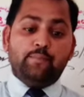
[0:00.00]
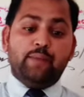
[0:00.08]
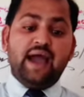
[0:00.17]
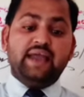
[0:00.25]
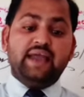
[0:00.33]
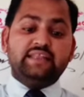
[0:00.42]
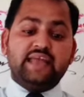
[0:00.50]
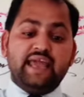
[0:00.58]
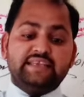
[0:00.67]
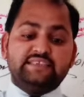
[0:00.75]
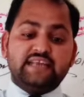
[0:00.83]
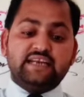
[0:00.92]
by
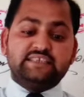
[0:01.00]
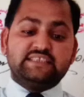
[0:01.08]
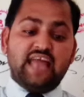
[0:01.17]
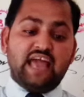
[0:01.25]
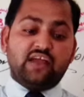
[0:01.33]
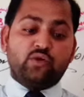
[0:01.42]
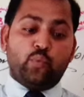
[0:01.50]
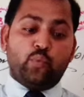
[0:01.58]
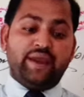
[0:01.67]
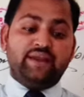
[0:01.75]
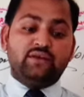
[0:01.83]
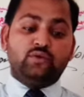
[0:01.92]
the agents like
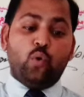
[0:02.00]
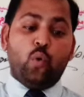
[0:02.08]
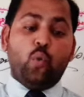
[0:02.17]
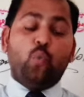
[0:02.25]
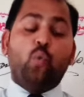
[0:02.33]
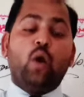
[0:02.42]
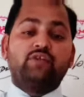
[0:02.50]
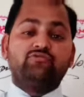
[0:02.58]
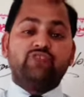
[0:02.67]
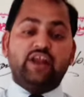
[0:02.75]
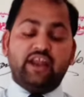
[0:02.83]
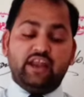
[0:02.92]
wind,
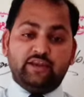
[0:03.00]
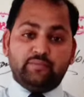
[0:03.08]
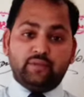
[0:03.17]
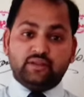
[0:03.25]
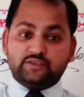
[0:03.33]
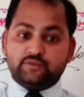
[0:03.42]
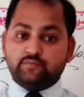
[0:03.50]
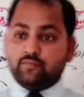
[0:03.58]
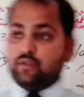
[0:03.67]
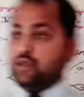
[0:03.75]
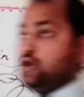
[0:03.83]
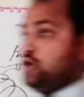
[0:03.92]
water and animals.
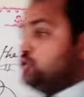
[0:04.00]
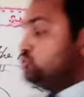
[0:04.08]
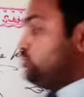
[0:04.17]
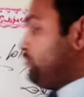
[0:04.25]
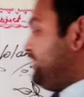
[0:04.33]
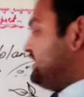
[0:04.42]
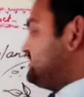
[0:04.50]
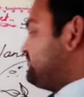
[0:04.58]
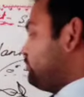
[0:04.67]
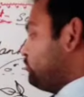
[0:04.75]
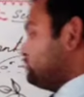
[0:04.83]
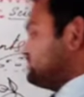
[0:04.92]
So which
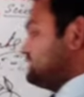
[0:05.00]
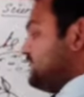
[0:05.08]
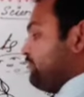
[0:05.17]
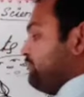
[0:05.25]
fruits,